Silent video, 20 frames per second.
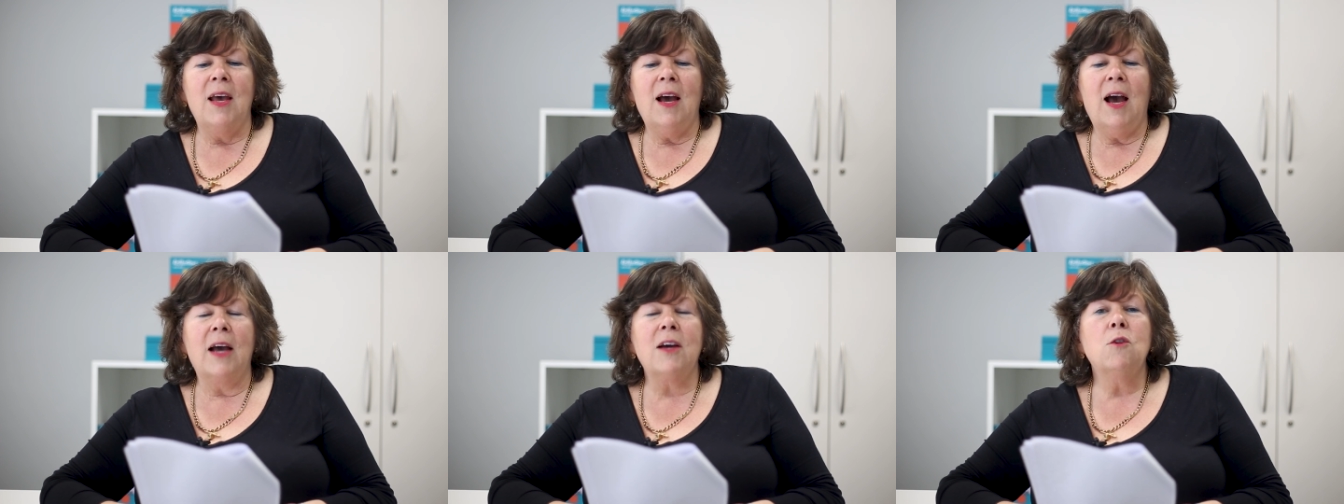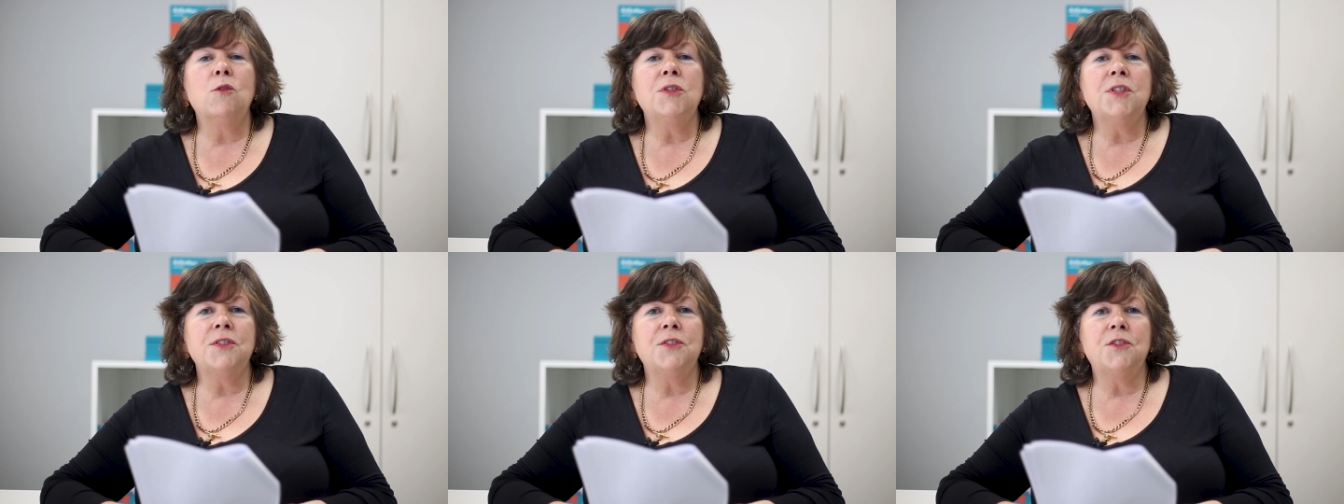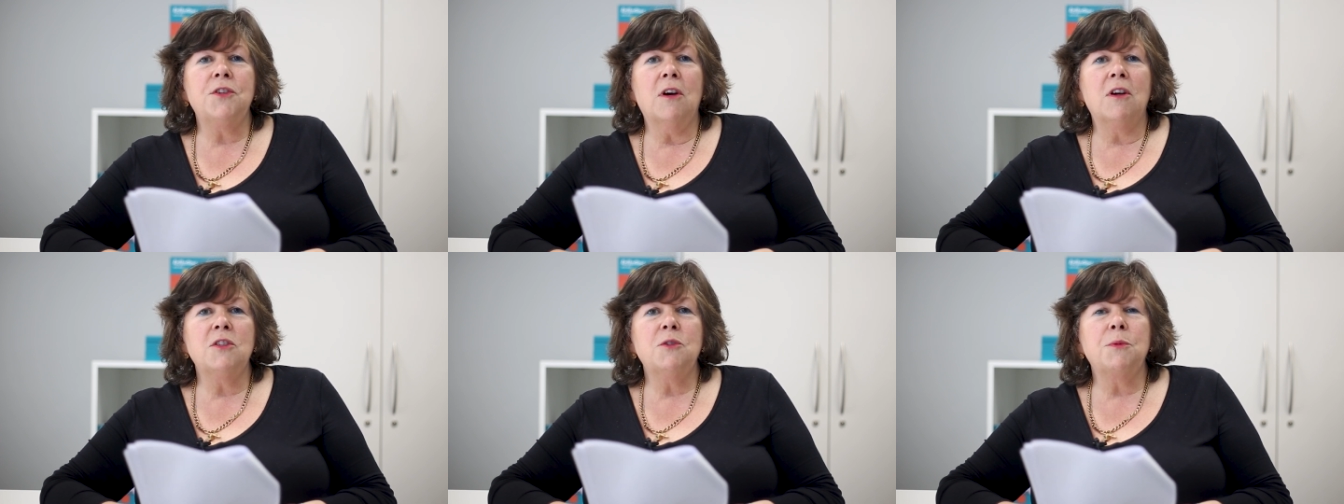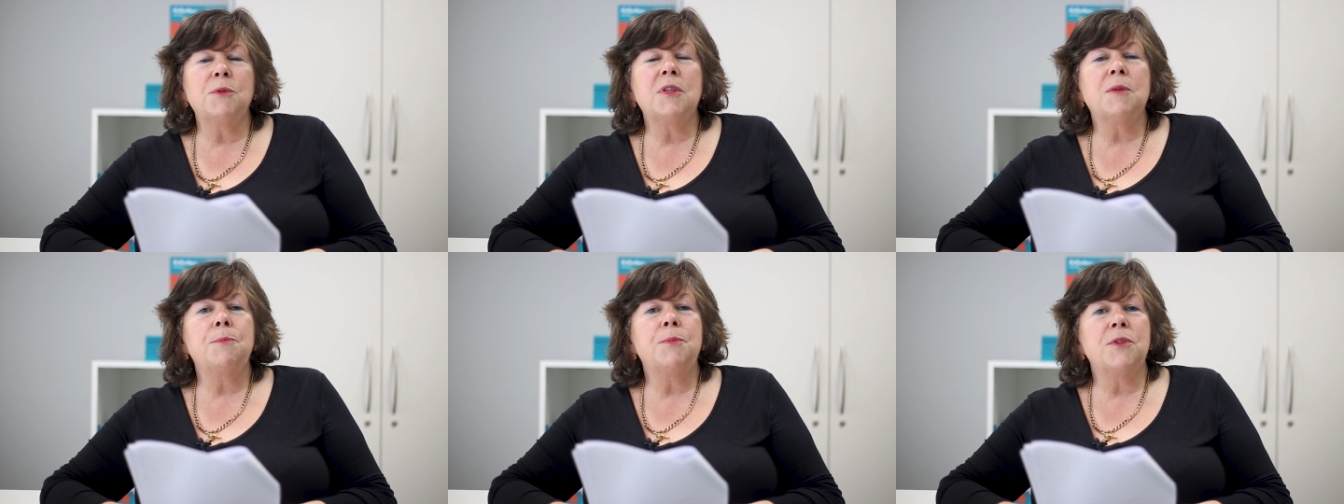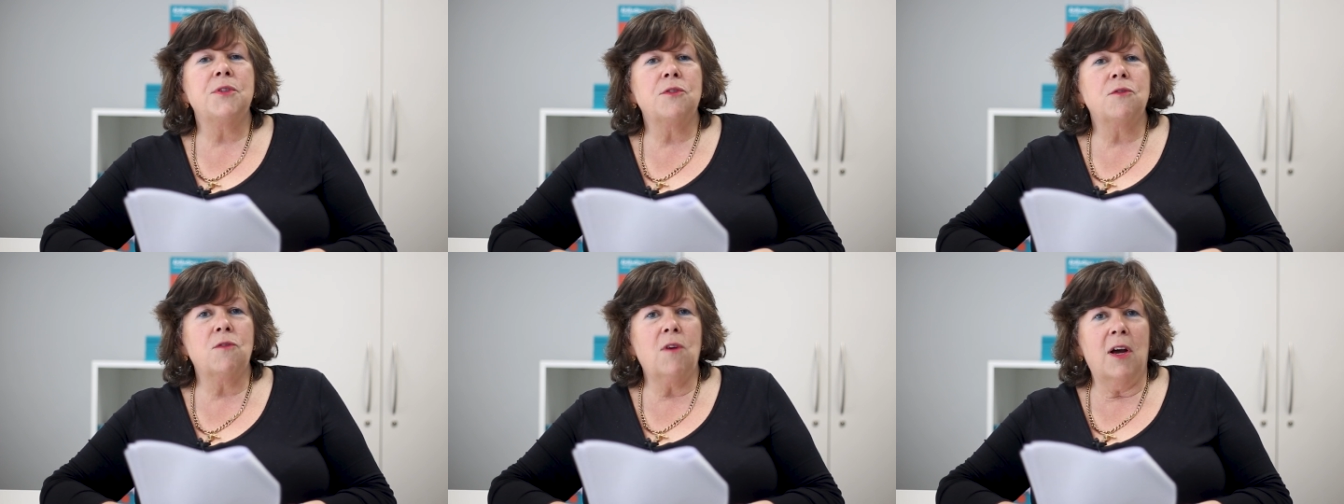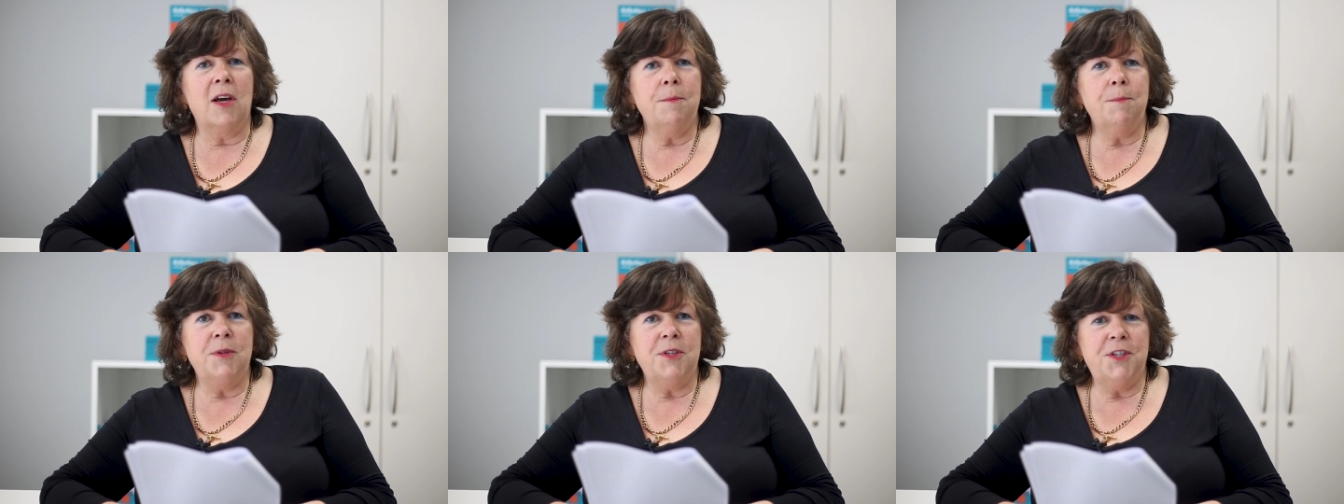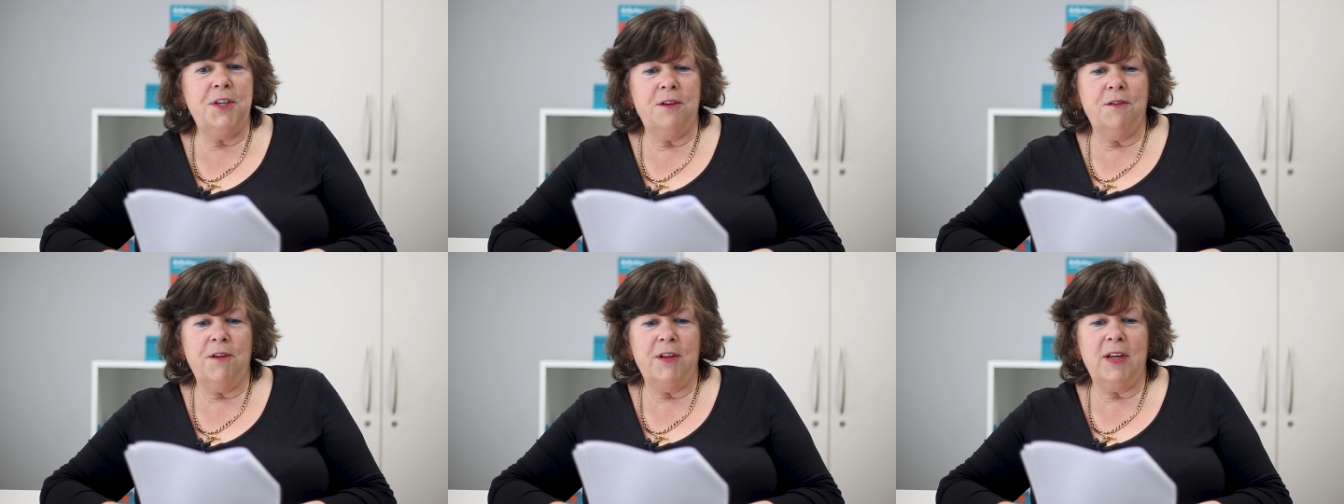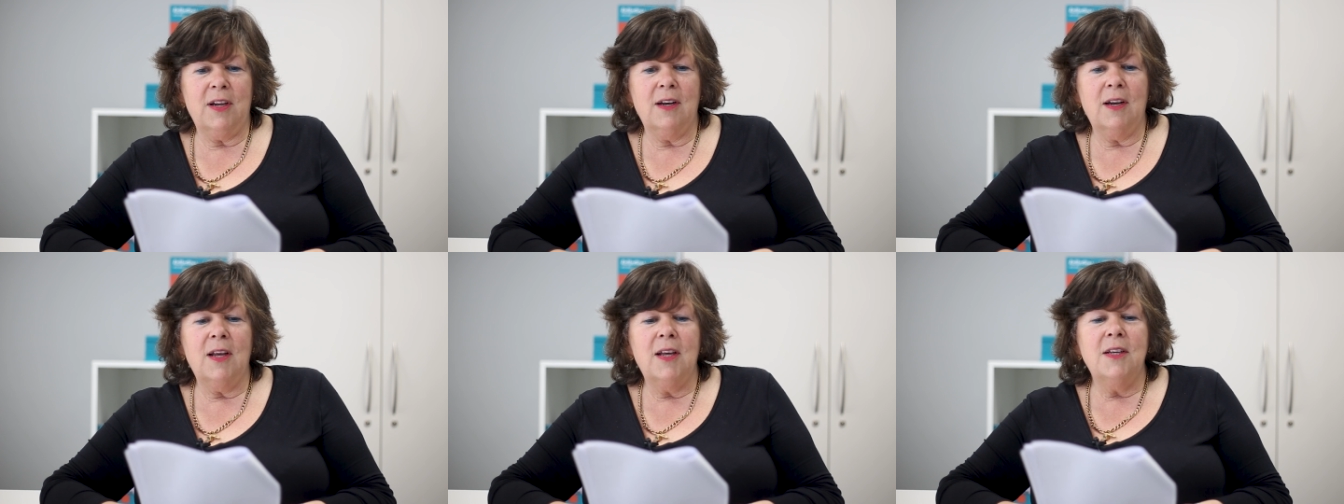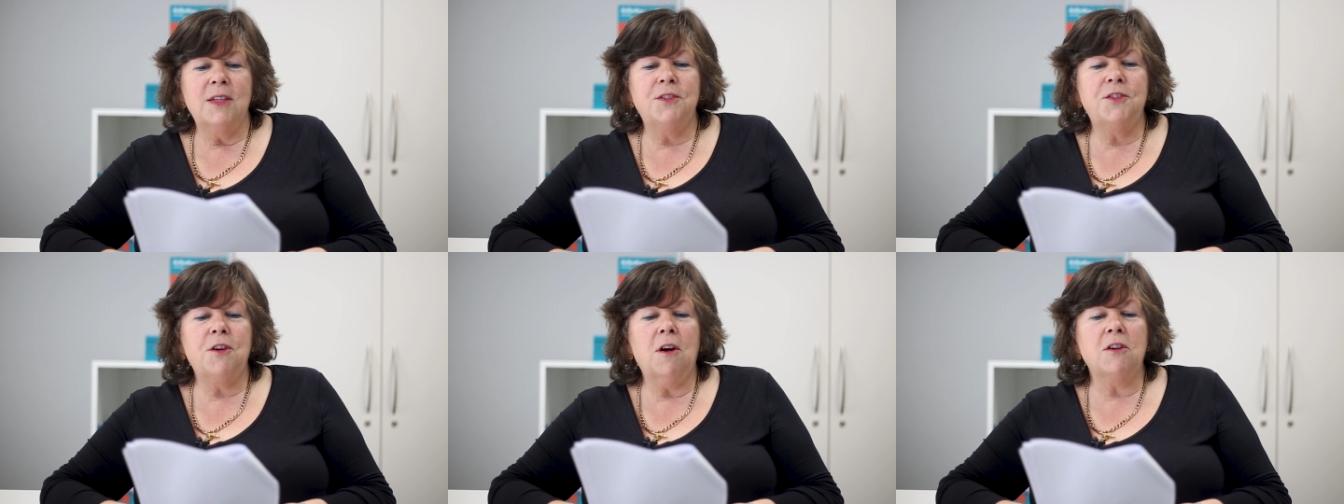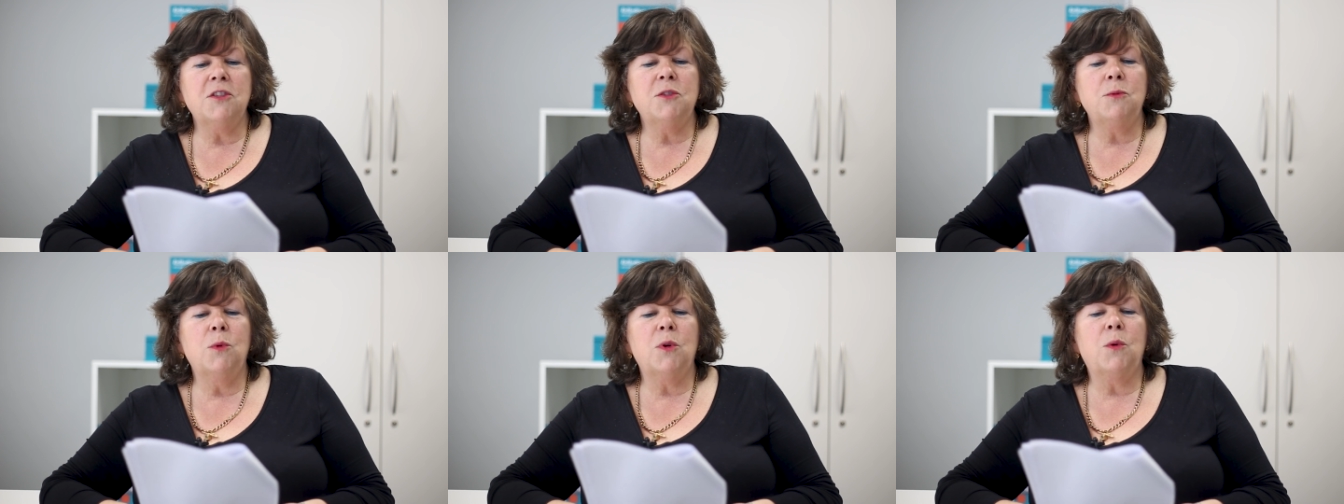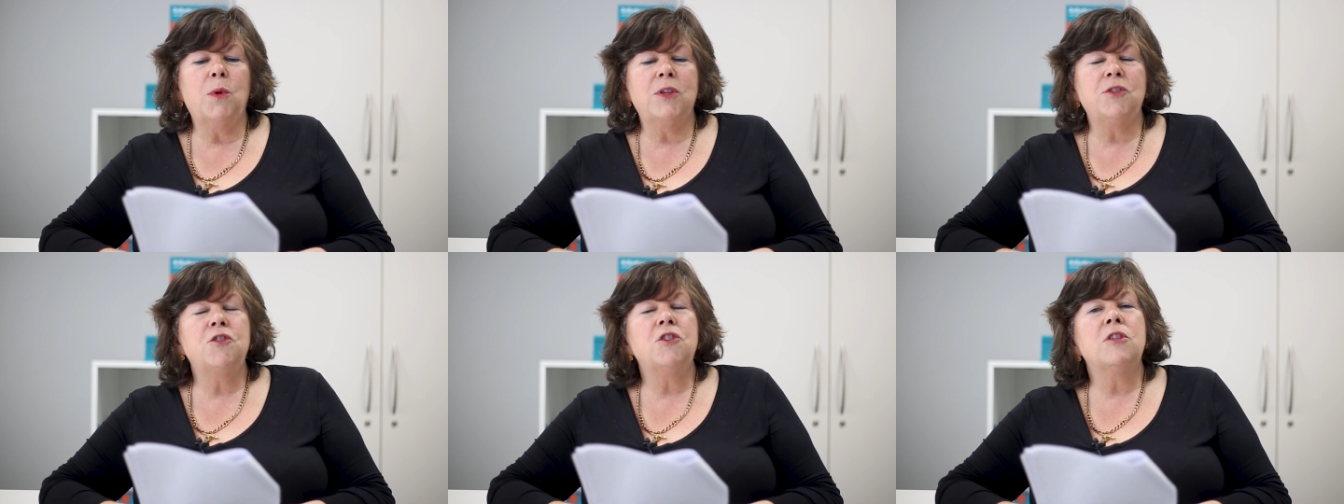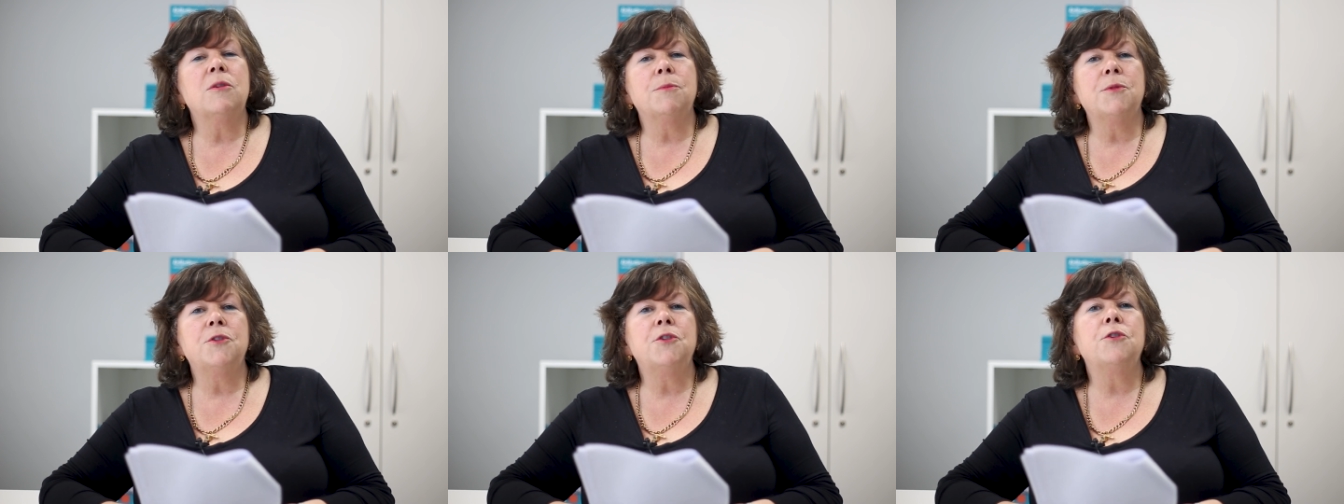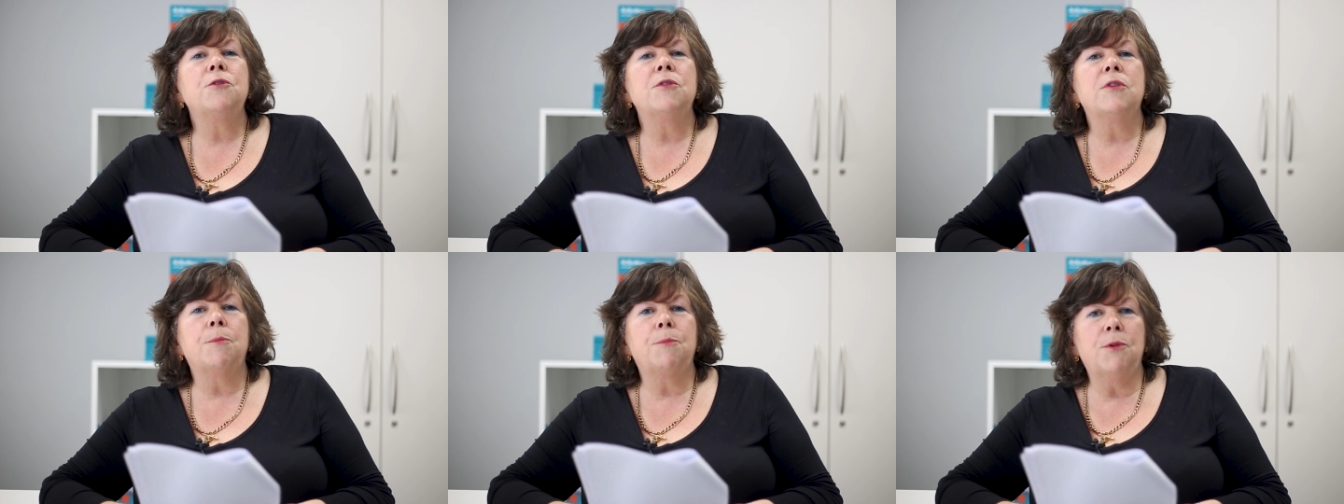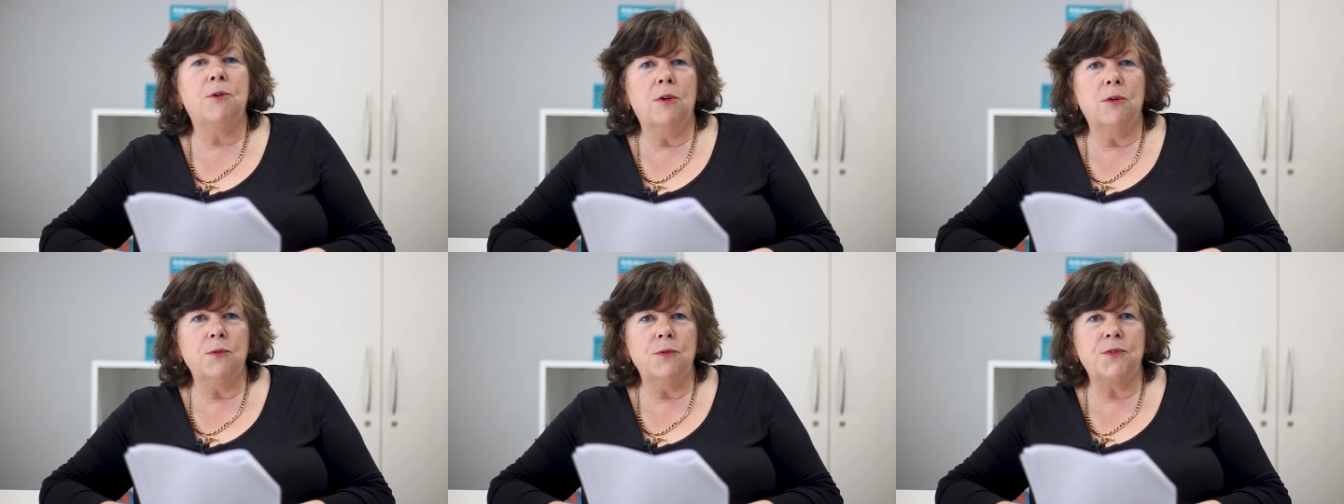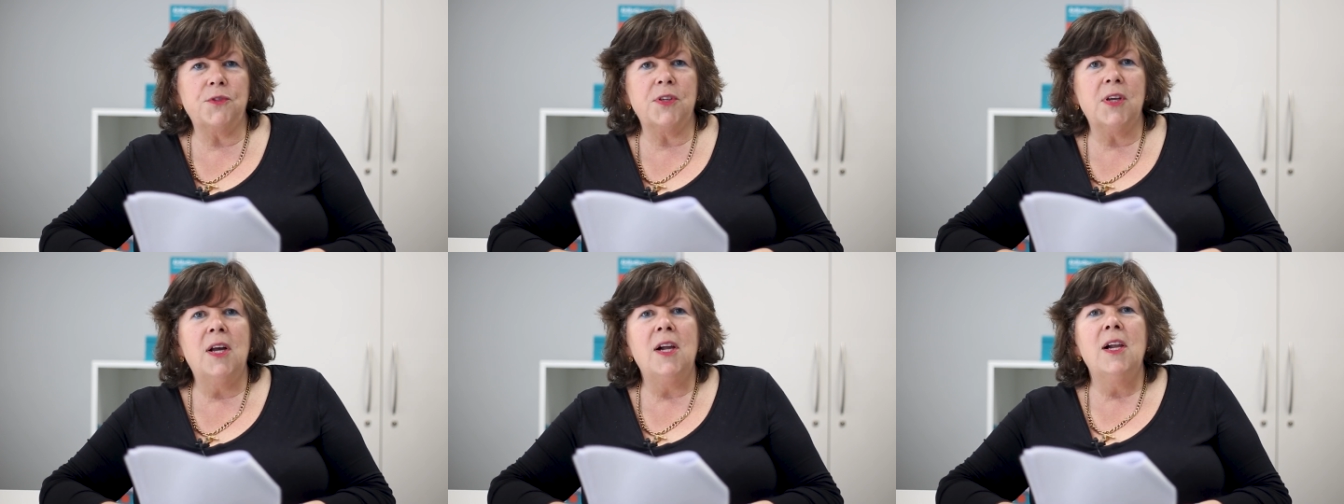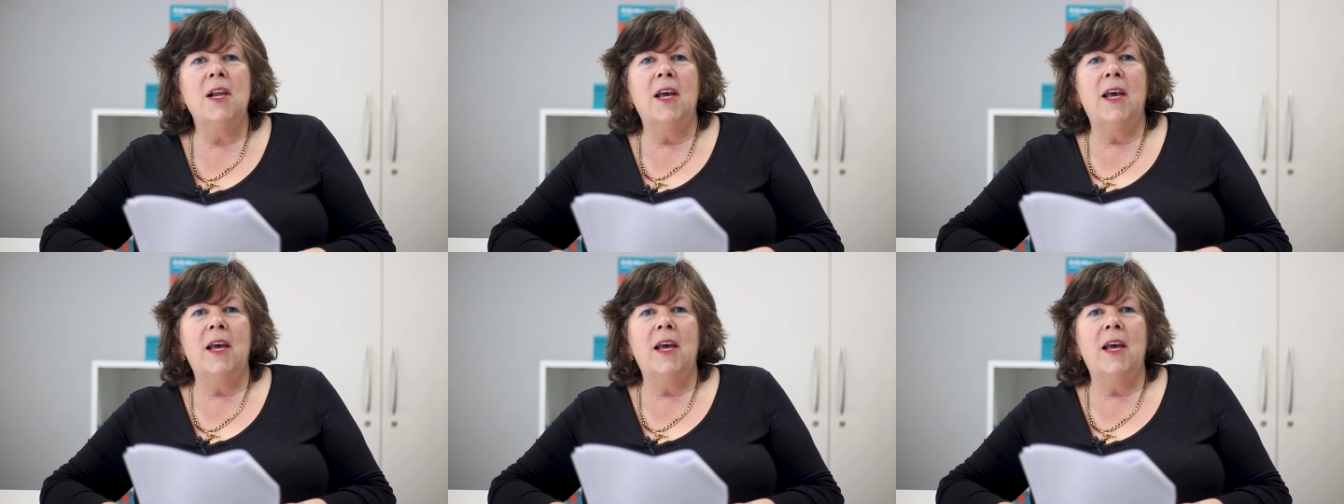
I'm going to start with the prescribed material, starting with question number 2, the prose.